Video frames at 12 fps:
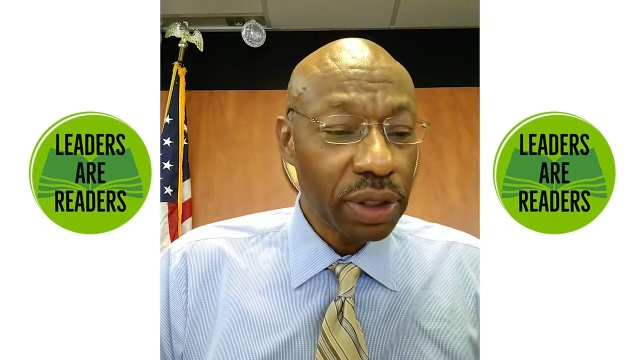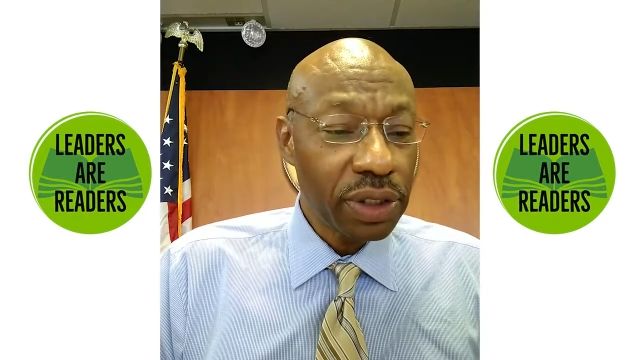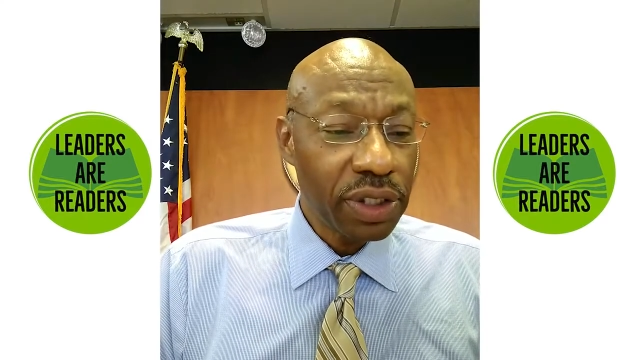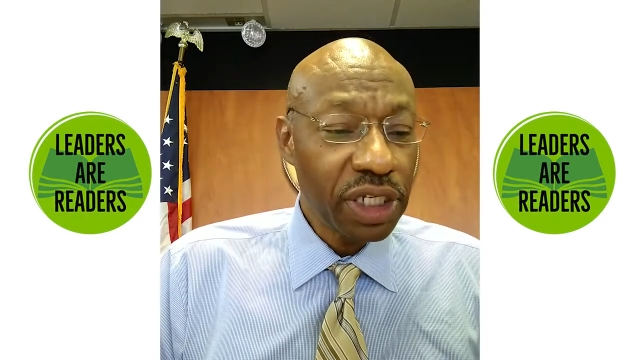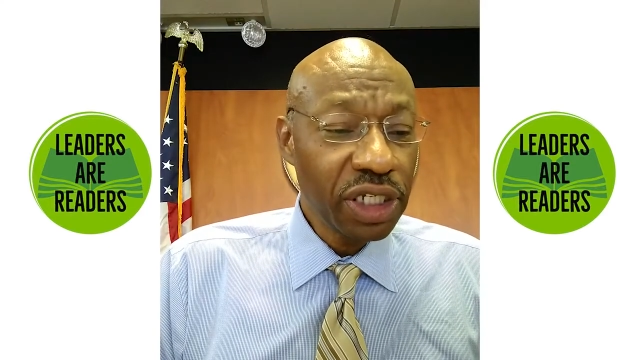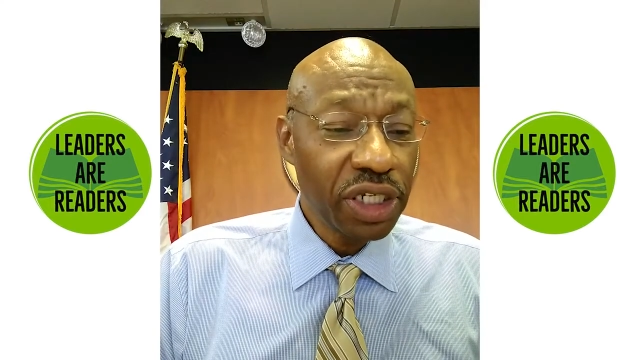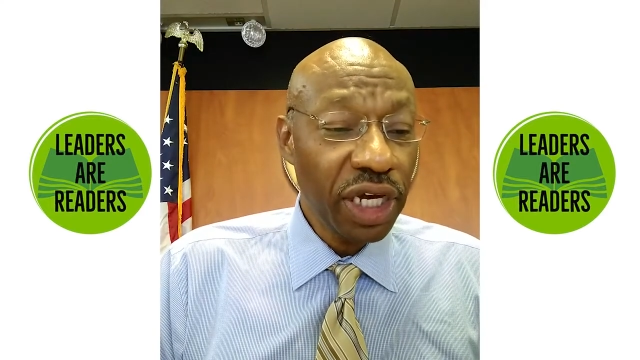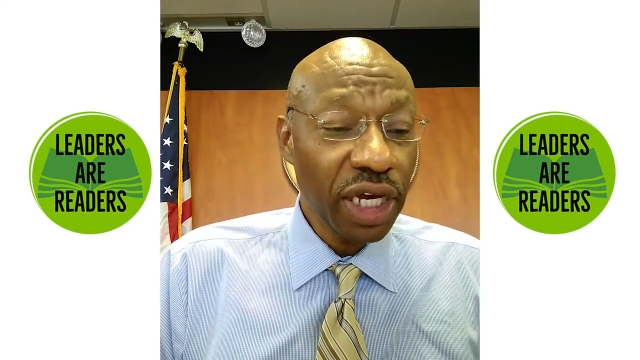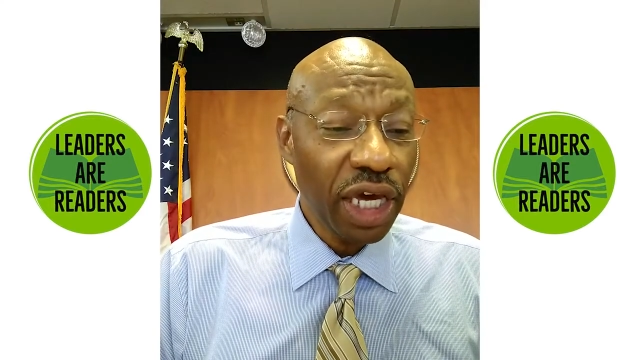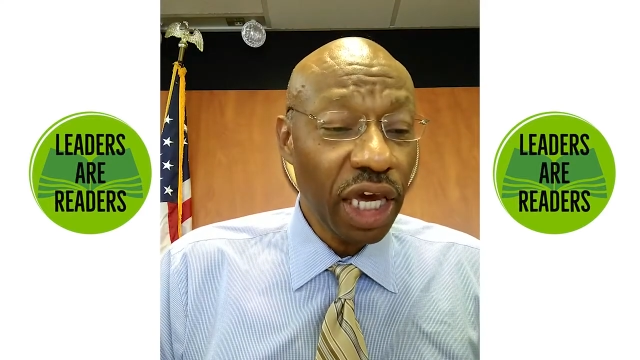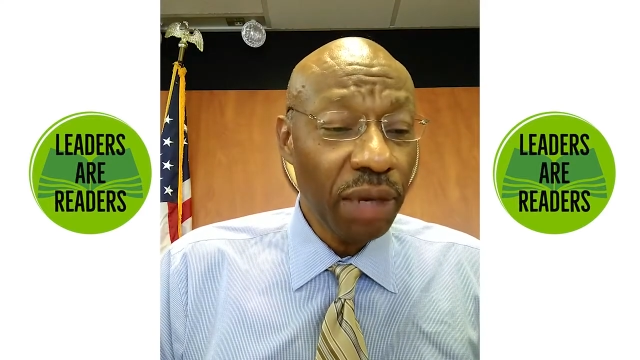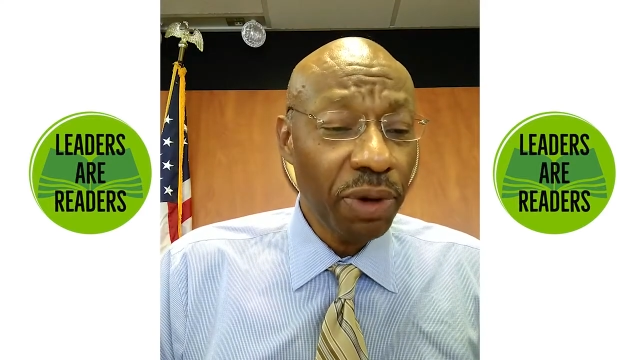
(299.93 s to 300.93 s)
CJ
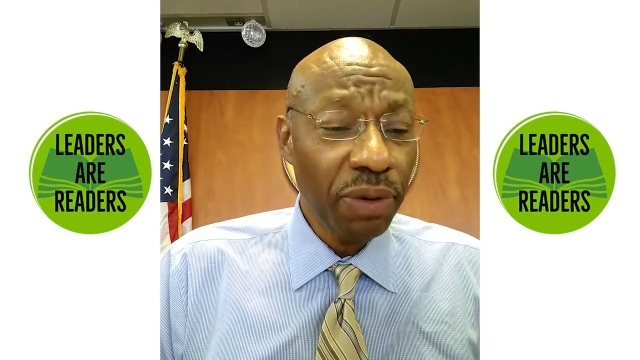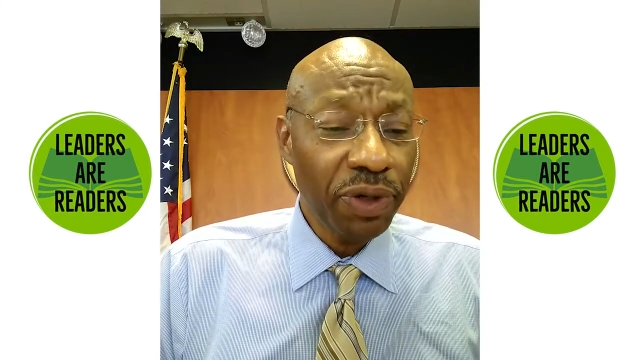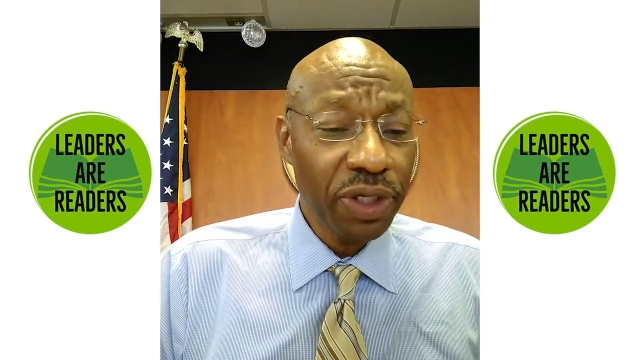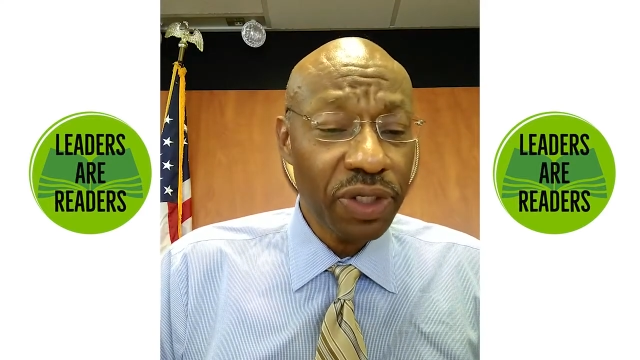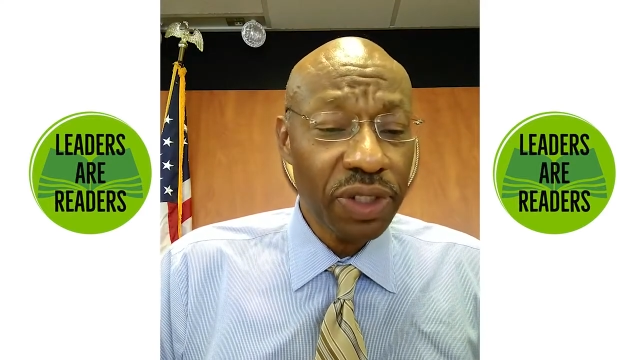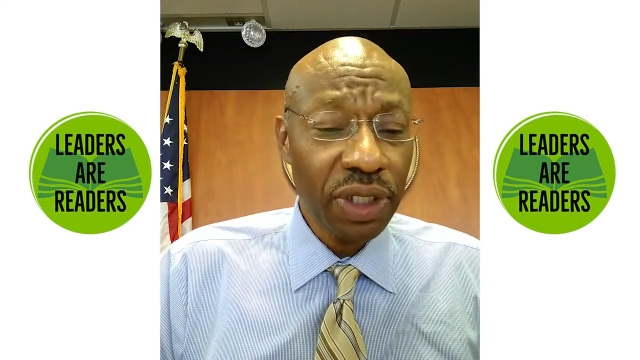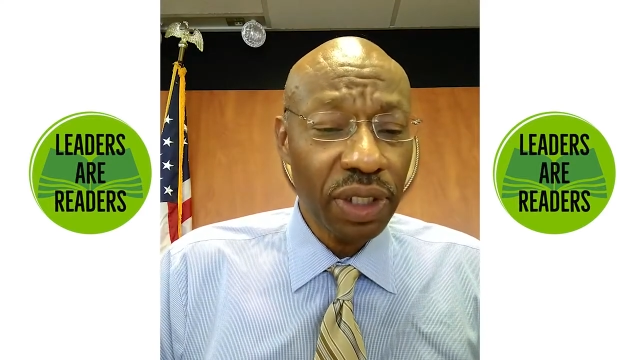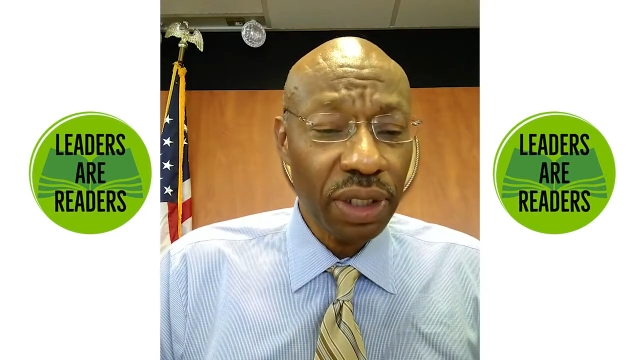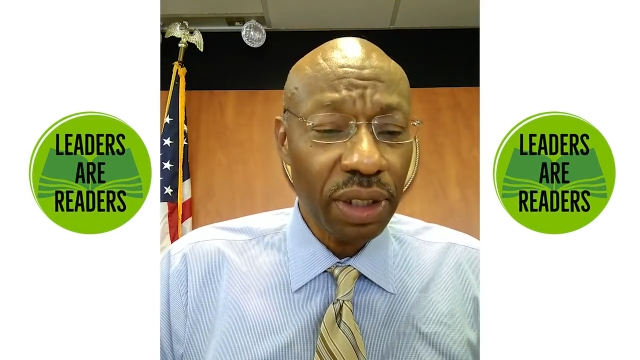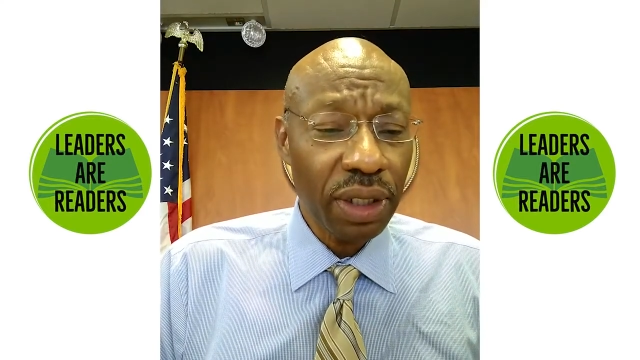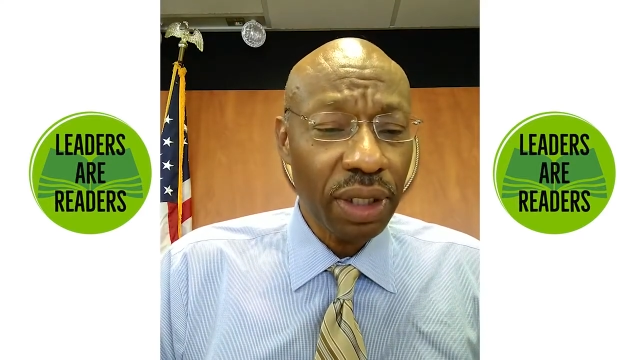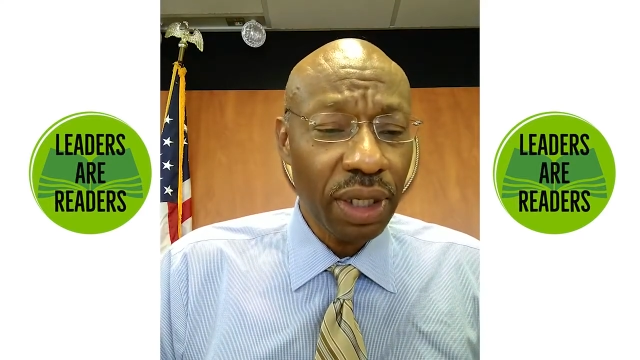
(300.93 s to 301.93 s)
gave up his
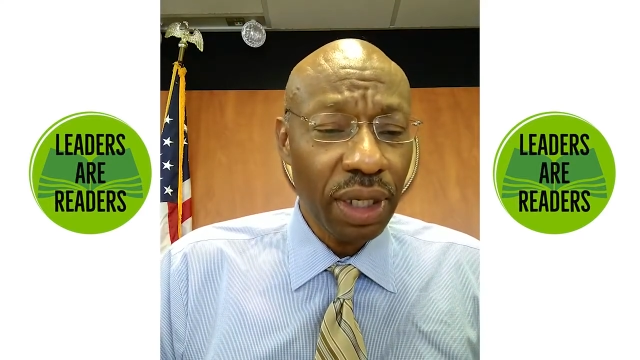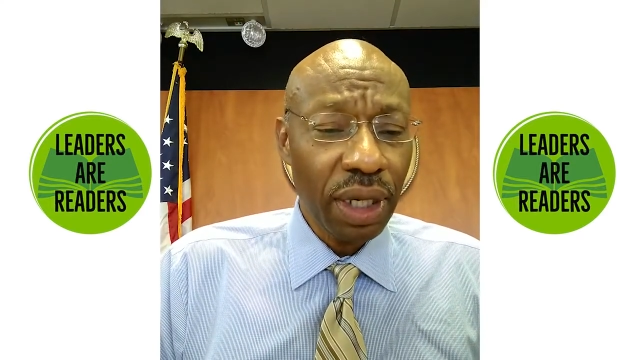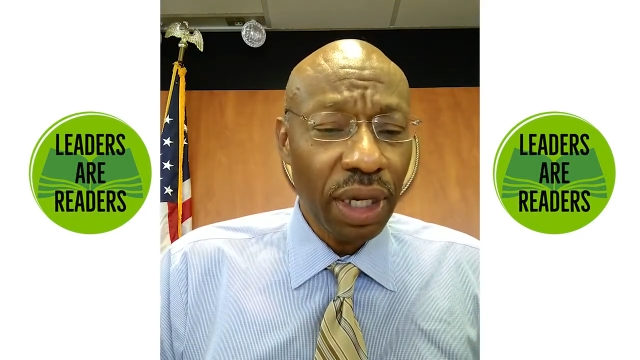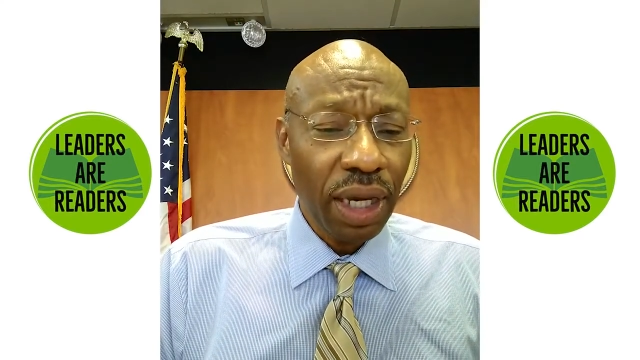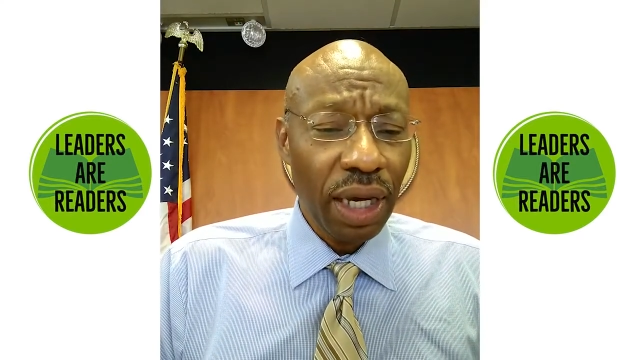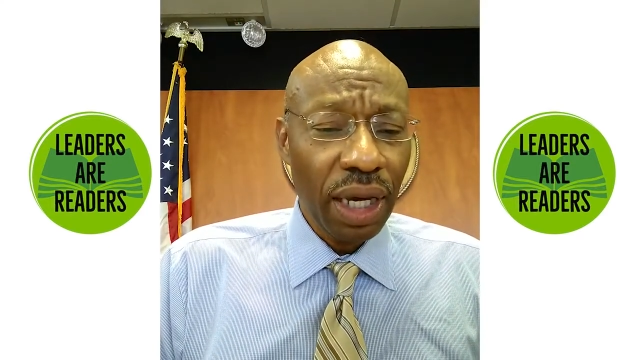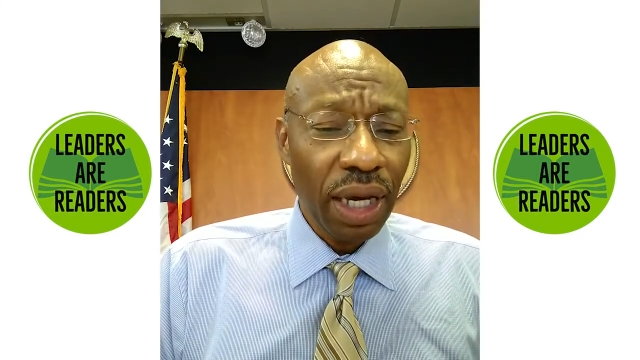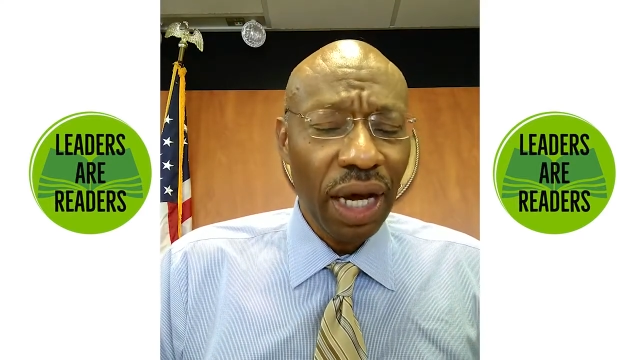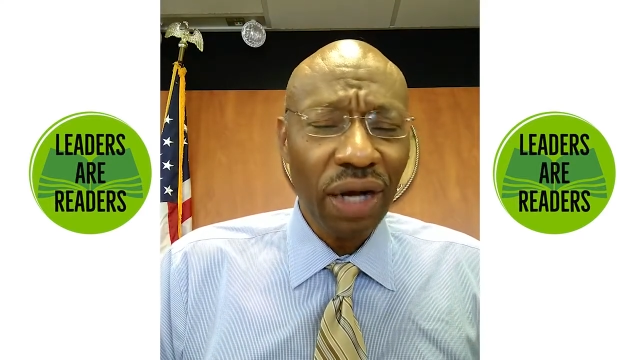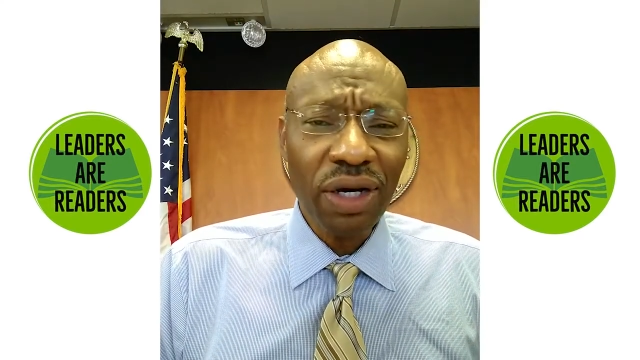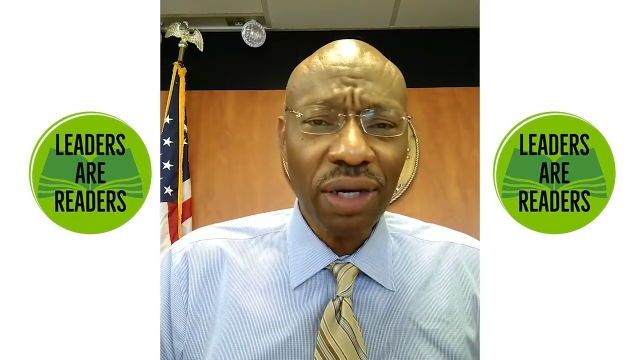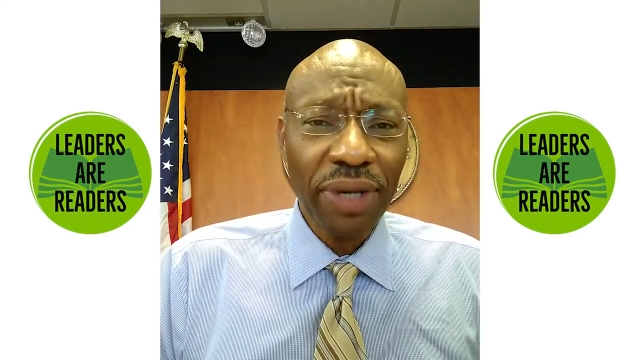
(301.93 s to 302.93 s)
seat.
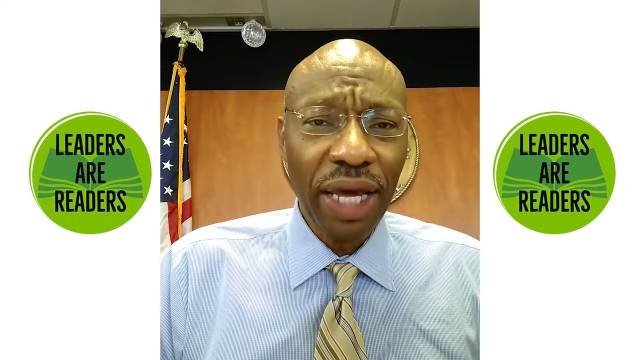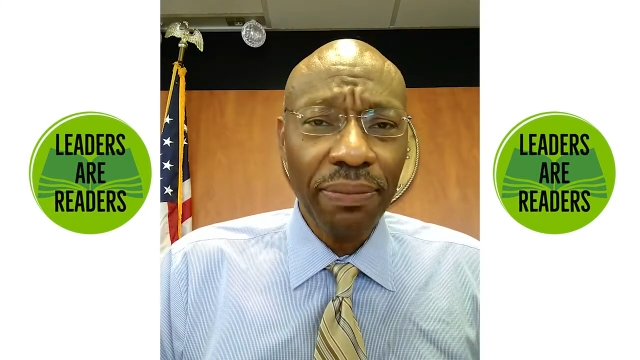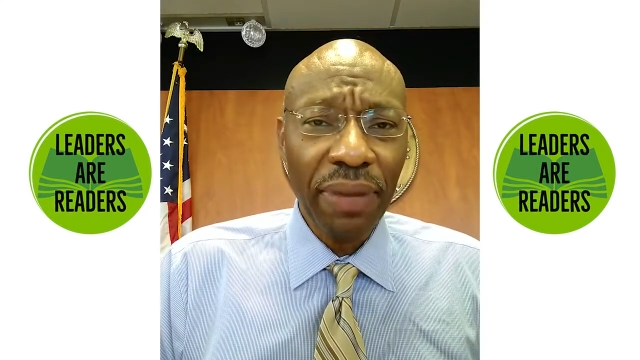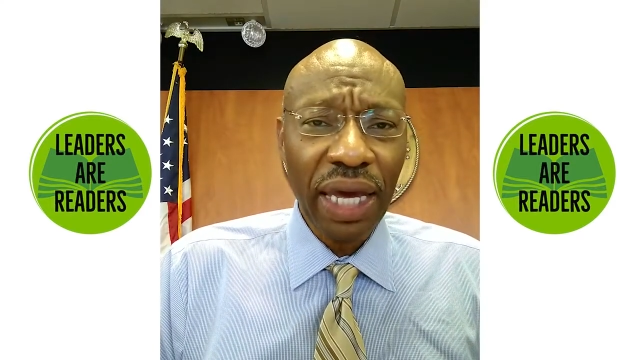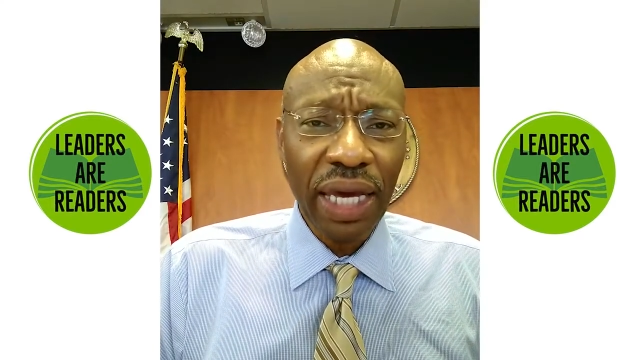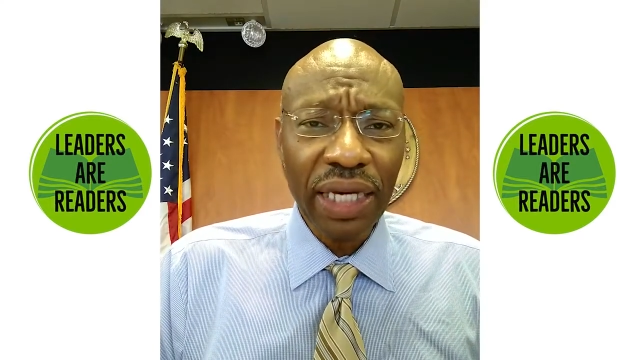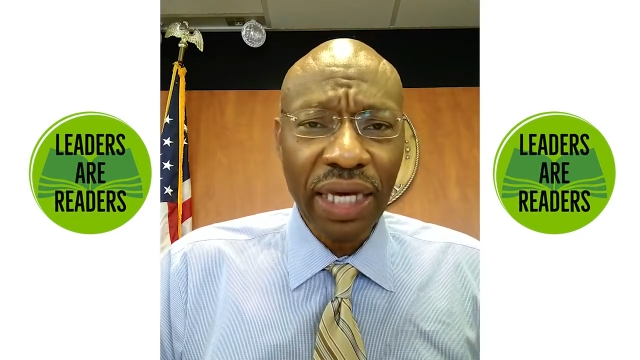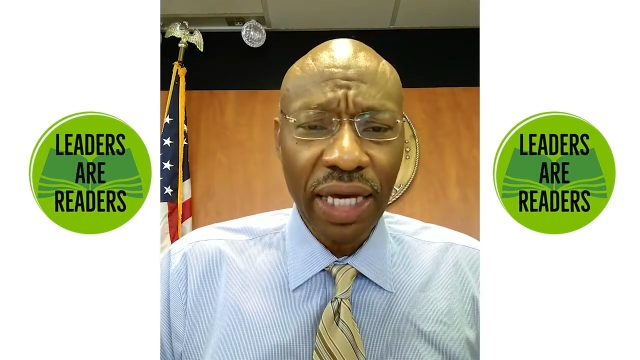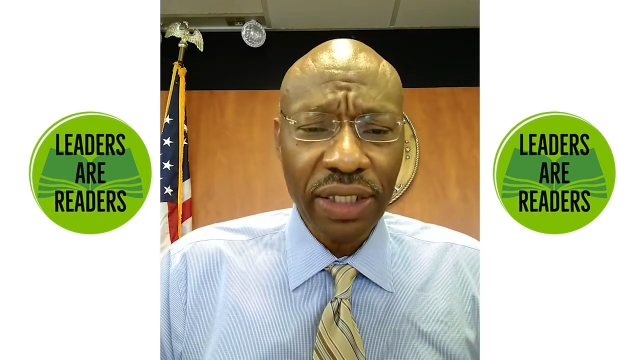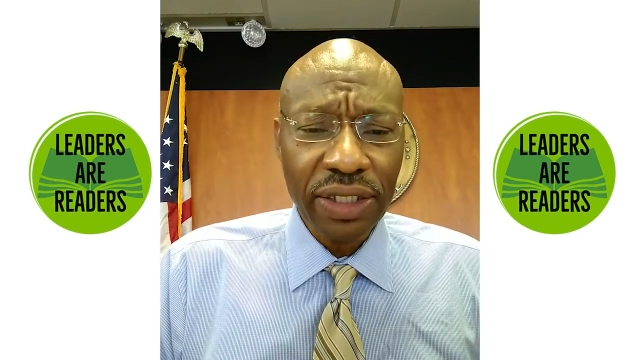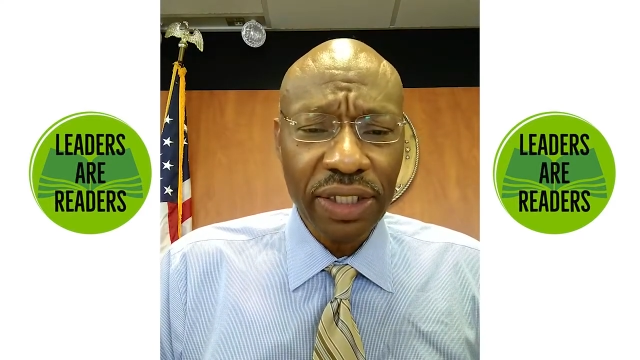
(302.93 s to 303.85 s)
"How come that man can't